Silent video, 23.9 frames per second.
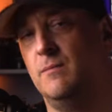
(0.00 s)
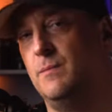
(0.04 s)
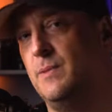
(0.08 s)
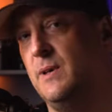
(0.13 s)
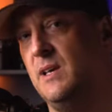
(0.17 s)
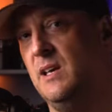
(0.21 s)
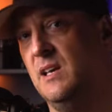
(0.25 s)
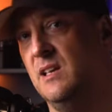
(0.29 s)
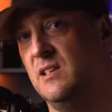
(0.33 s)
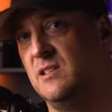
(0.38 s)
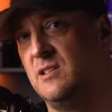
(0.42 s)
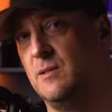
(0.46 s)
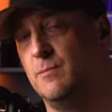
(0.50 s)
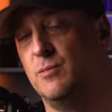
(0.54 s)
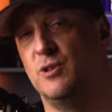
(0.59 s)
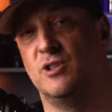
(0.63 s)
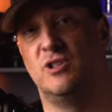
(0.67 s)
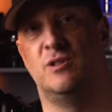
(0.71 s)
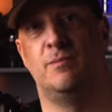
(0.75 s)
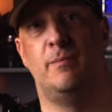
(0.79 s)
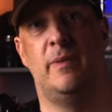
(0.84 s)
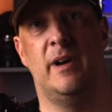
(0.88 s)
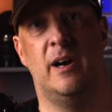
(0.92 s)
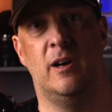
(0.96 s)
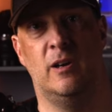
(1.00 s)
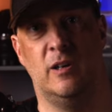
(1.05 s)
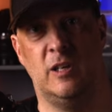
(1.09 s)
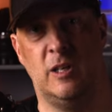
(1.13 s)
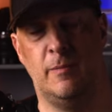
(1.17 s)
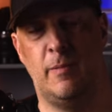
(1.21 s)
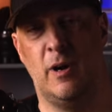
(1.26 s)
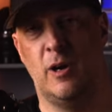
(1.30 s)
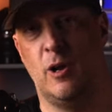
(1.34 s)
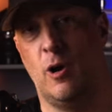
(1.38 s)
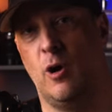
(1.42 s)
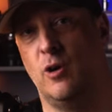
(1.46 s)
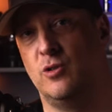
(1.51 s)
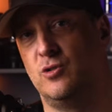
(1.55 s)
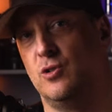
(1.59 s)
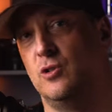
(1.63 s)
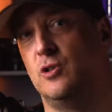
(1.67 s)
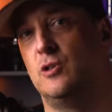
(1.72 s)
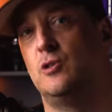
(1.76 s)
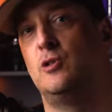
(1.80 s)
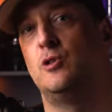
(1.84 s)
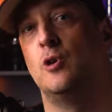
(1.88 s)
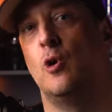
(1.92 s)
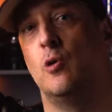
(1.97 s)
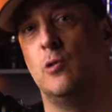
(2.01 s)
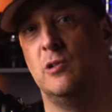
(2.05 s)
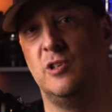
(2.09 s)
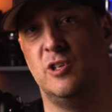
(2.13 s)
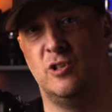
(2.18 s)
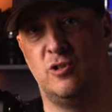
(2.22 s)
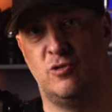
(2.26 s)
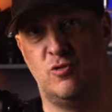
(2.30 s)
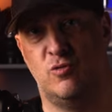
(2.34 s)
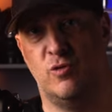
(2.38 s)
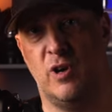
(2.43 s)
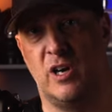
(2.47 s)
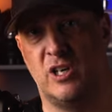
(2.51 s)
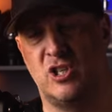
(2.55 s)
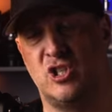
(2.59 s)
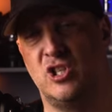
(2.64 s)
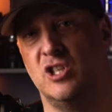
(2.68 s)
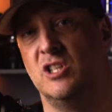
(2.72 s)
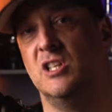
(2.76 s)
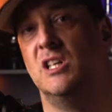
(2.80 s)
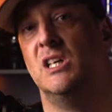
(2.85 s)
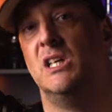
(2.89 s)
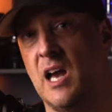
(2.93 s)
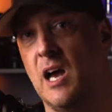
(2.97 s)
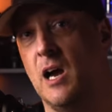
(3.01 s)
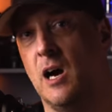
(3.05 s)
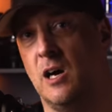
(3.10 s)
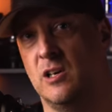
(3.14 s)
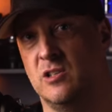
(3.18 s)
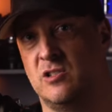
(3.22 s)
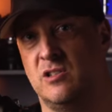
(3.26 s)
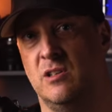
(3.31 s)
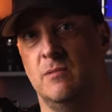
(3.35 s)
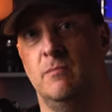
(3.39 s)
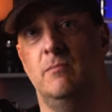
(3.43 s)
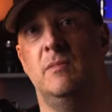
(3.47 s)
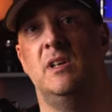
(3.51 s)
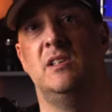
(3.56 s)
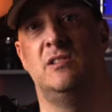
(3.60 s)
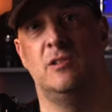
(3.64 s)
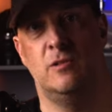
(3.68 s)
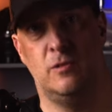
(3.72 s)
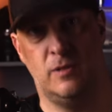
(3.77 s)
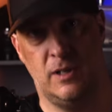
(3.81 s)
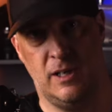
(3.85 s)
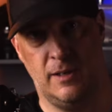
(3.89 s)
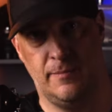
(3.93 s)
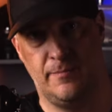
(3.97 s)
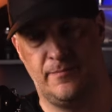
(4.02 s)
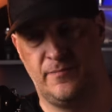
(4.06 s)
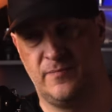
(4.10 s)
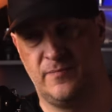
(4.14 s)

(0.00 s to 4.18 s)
and peace, prosperity, but also total destruction, chaos, and misery.